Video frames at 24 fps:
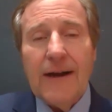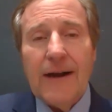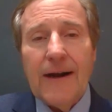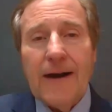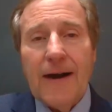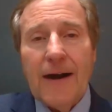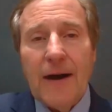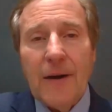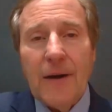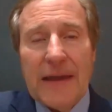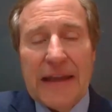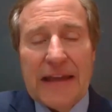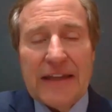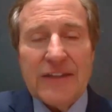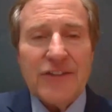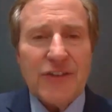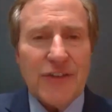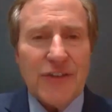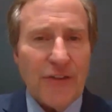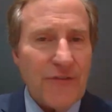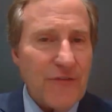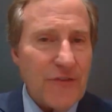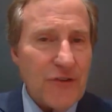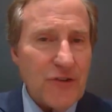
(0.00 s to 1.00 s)
uh, and it's
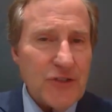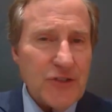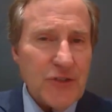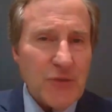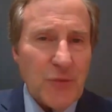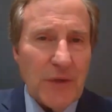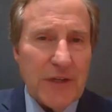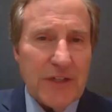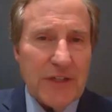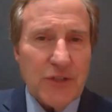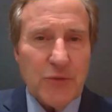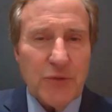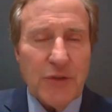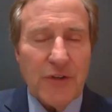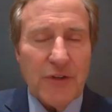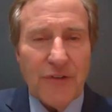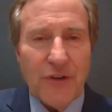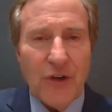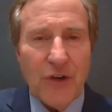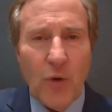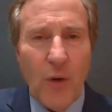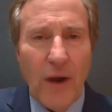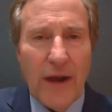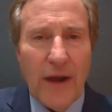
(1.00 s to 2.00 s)
the first one to have
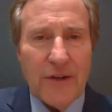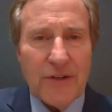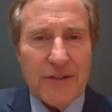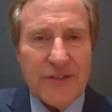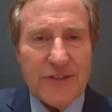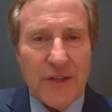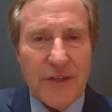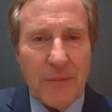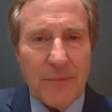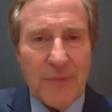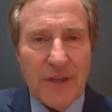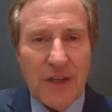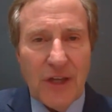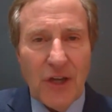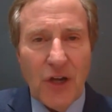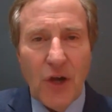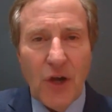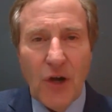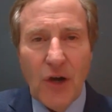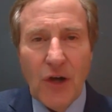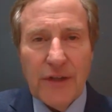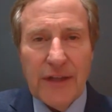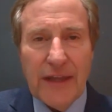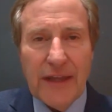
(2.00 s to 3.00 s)
acquired something
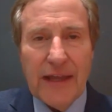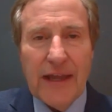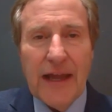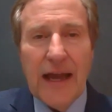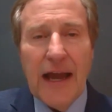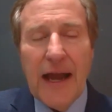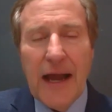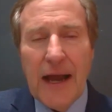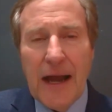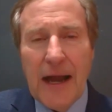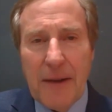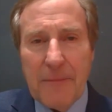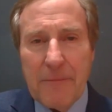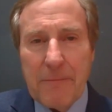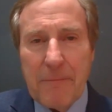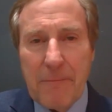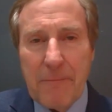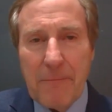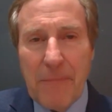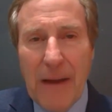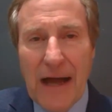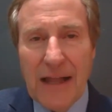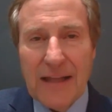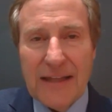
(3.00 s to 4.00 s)
called a, a
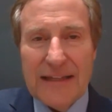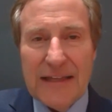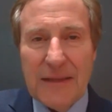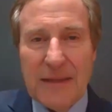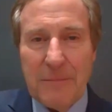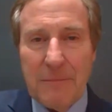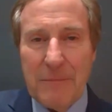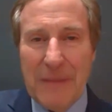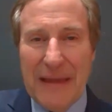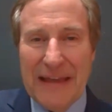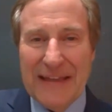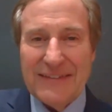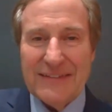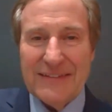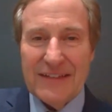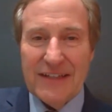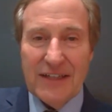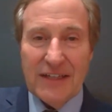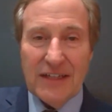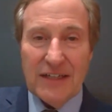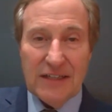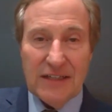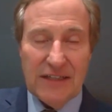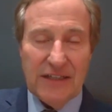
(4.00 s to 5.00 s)

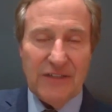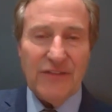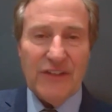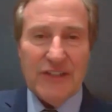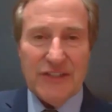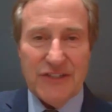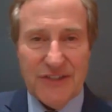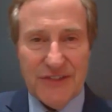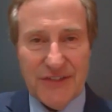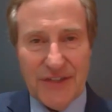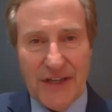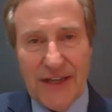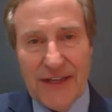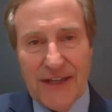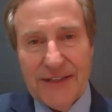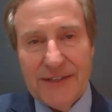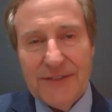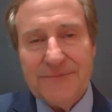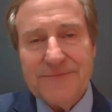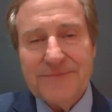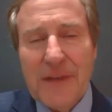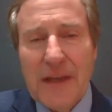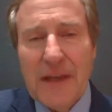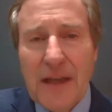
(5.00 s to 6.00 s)
polybasic cleavage site.
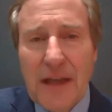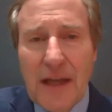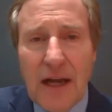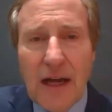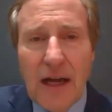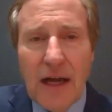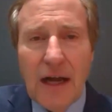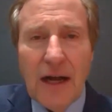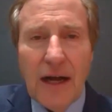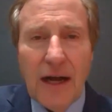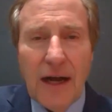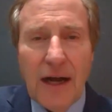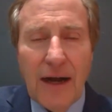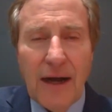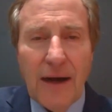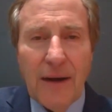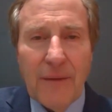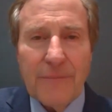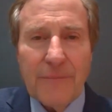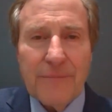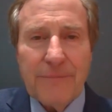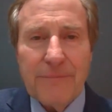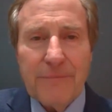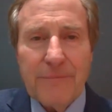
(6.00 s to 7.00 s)

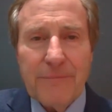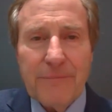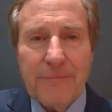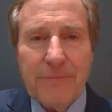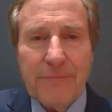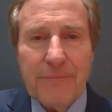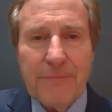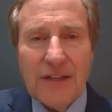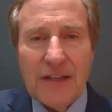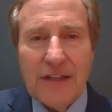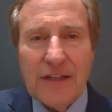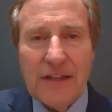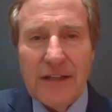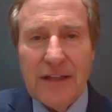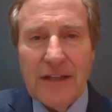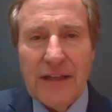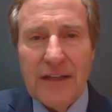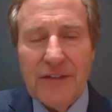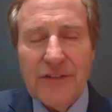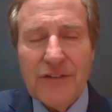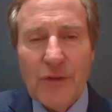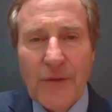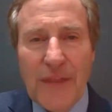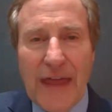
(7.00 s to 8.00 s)
Um,
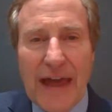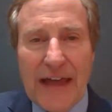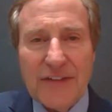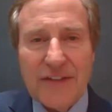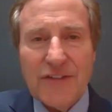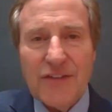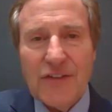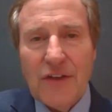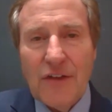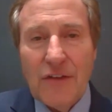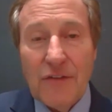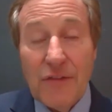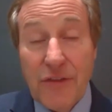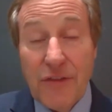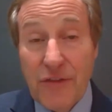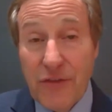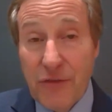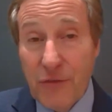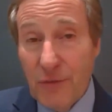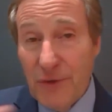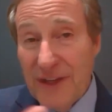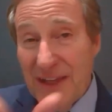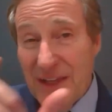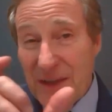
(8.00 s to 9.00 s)
basically, so that's
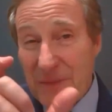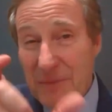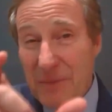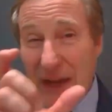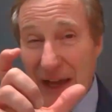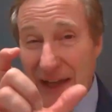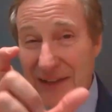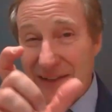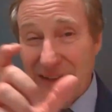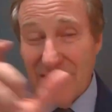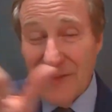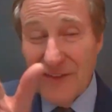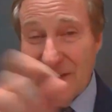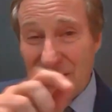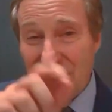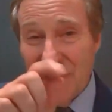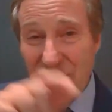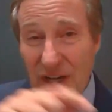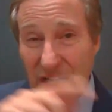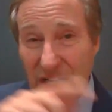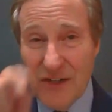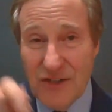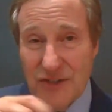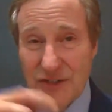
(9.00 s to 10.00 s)
three positively
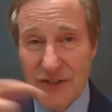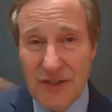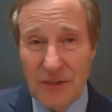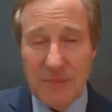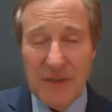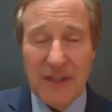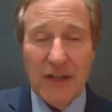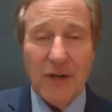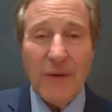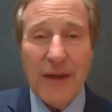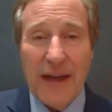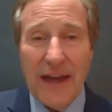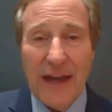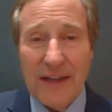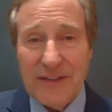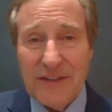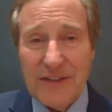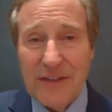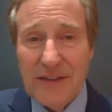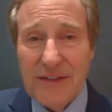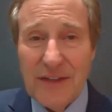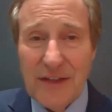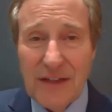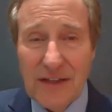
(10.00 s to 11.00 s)
charged amino
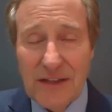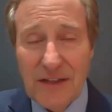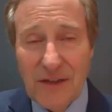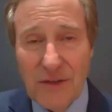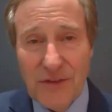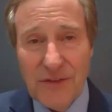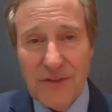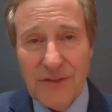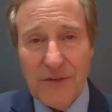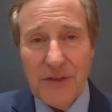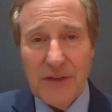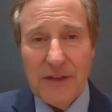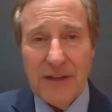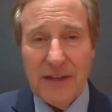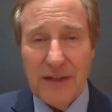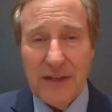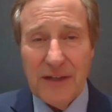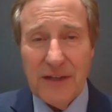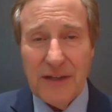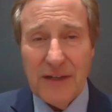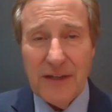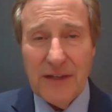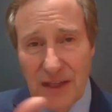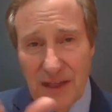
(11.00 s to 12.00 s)
acids in a little in a
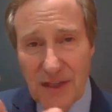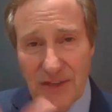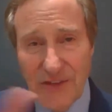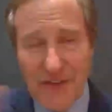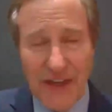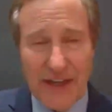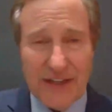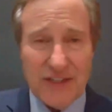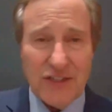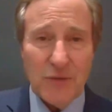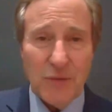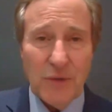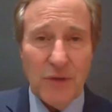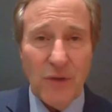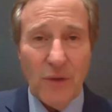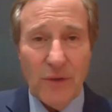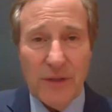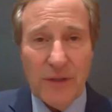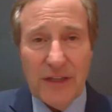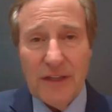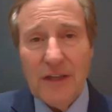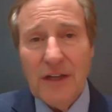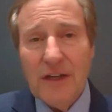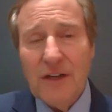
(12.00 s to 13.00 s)
in a section with
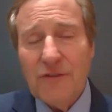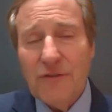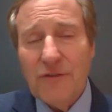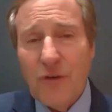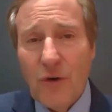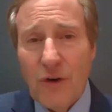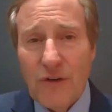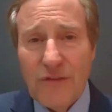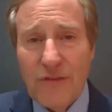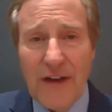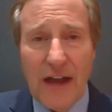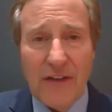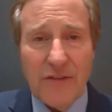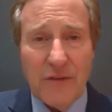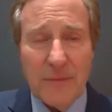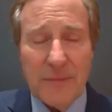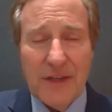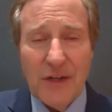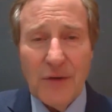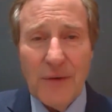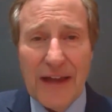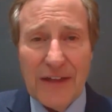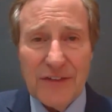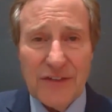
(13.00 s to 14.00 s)
only four or five
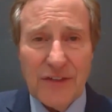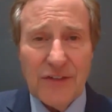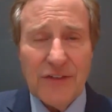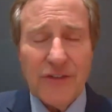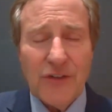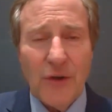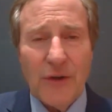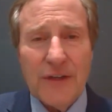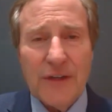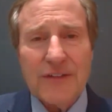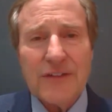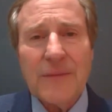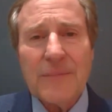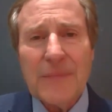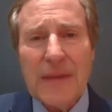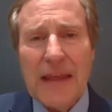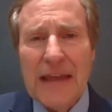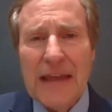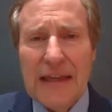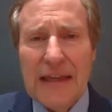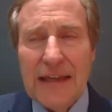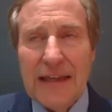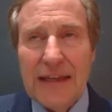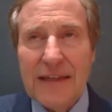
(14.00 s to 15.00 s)
amino acids. So it's
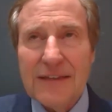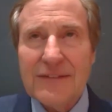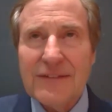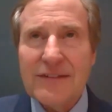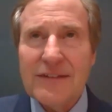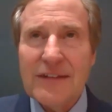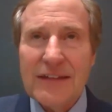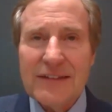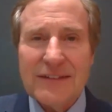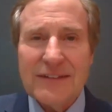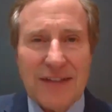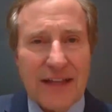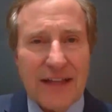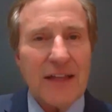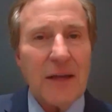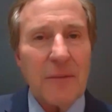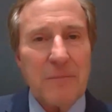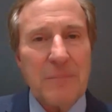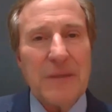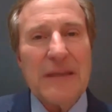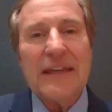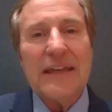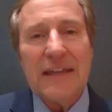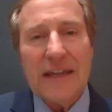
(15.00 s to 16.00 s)
it's it's like a
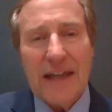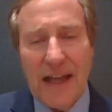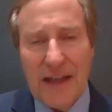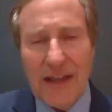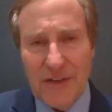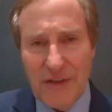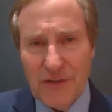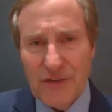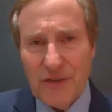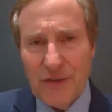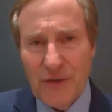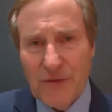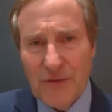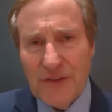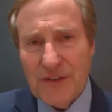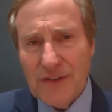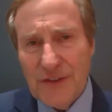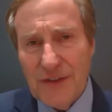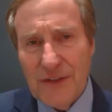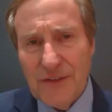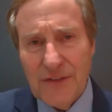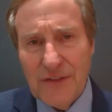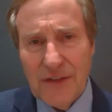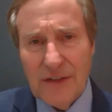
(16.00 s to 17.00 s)
beacon on the surface
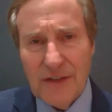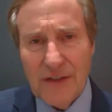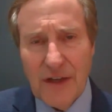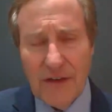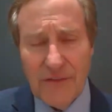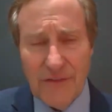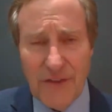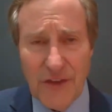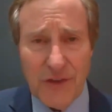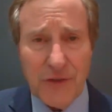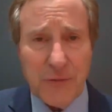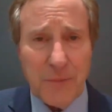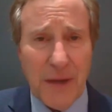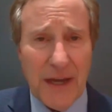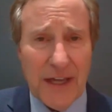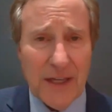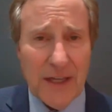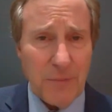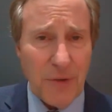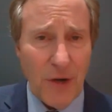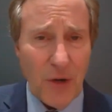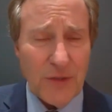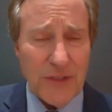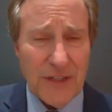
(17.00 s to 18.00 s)
of the of the
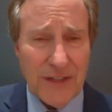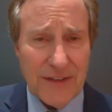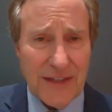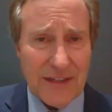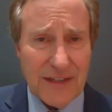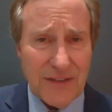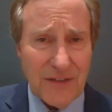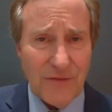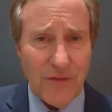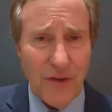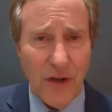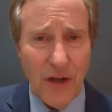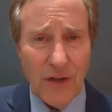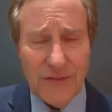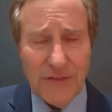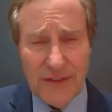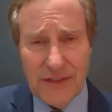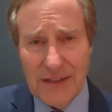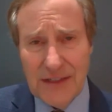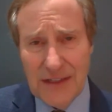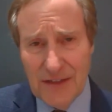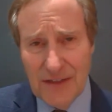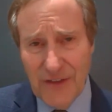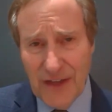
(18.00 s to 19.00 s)
spike protein that's involved
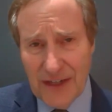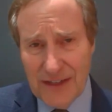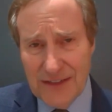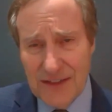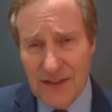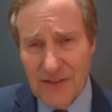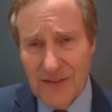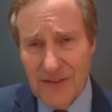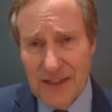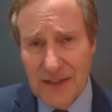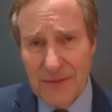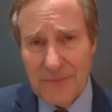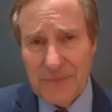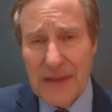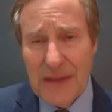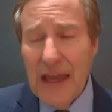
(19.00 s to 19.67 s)
in infectivity.